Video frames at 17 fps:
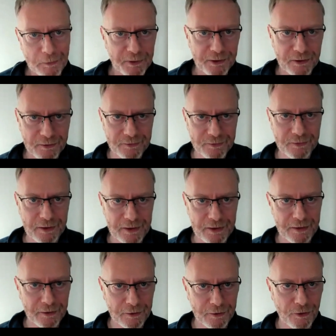but
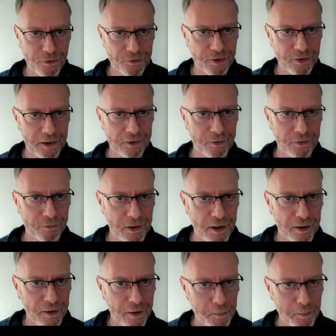in the context of
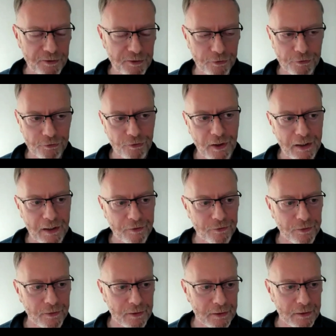kind of the business
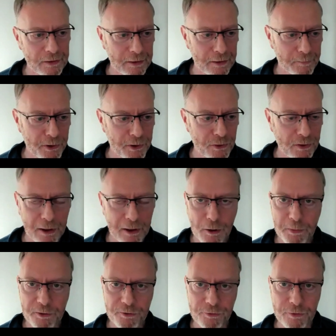case and the market
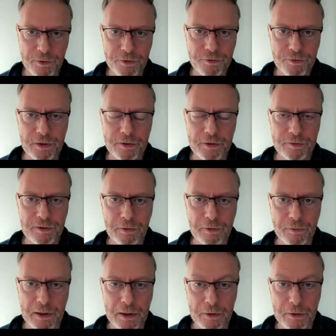opportunity that's out there,